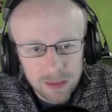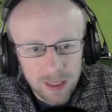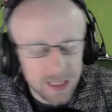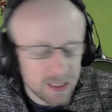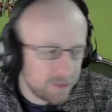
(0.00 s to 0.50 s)

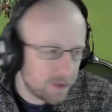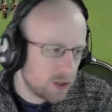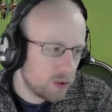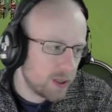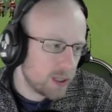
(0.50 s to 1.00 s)
It's
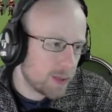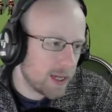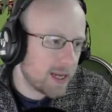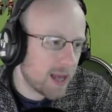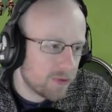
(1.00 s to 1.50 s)
difficult when you're
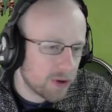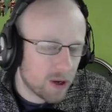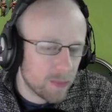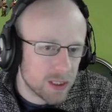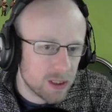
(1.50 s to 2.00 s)
playing cavalry
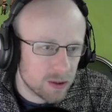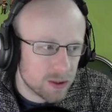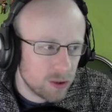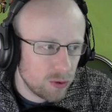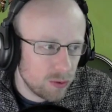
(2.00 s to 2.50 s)
armies not
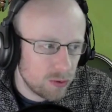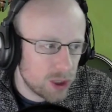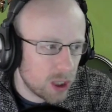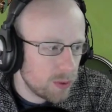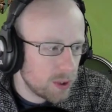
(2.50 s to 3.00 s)
to
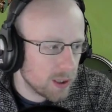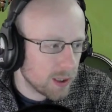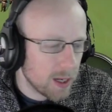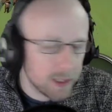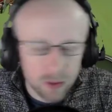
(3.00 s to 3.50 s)
choke your
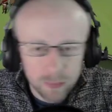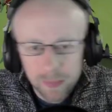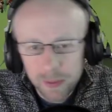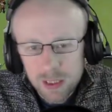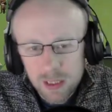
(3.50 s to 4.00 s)
line up,
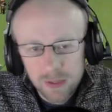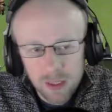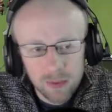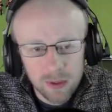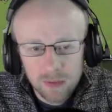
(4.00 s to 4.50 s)
because if you
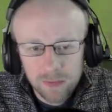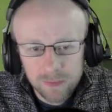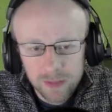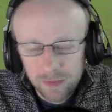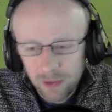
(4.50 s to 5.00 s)
don't
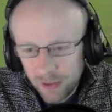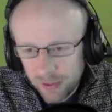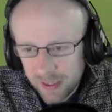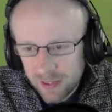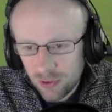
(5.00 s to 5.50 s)
give your
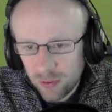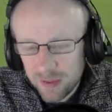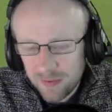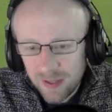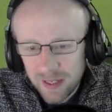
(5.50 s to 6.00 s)
units room to
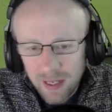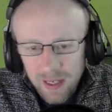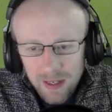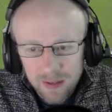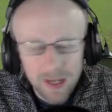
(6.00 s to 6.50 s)
flee,
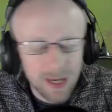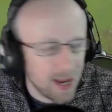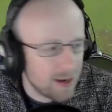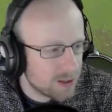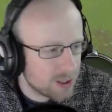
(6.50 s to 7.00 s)
they
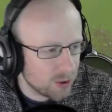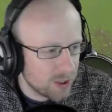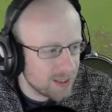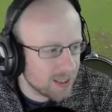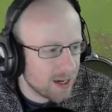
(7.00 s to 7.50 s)
get stuck
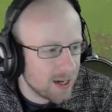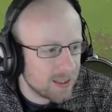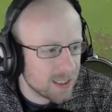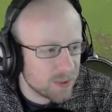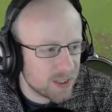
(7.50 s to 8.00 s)
in the line. And
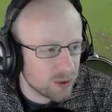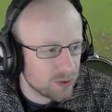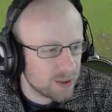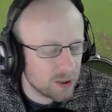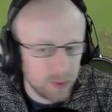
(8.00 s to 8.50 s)
as we saw
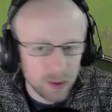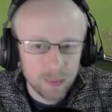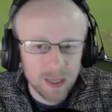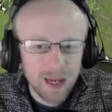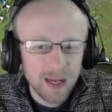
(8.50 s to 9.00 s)
in the computer
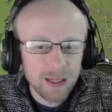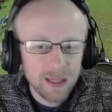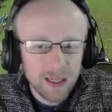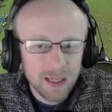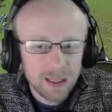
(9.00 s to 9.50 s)
player,
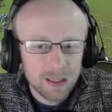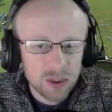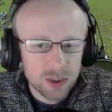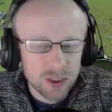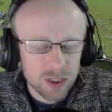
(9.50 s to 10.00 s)
he
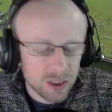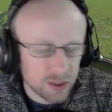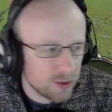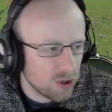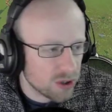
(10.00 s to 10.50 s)
just
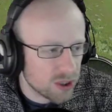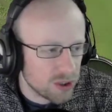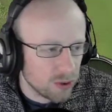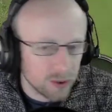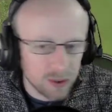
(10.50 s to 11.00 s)
got
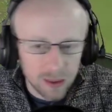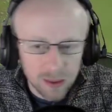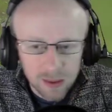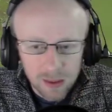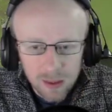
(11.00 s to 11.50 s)
stuck.
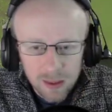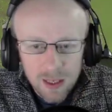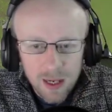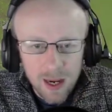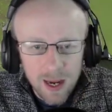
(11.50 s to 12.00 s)

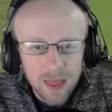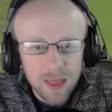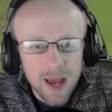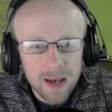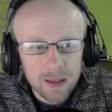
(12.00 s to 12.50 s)
And
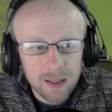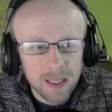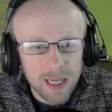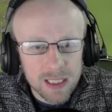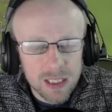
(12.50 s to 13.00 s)
then he
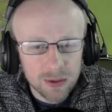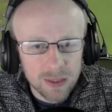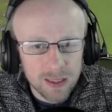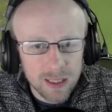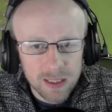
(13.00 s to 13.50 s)
gets stuck,
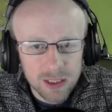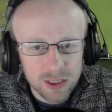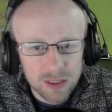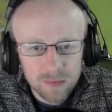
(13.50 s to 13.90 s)
and then it's just...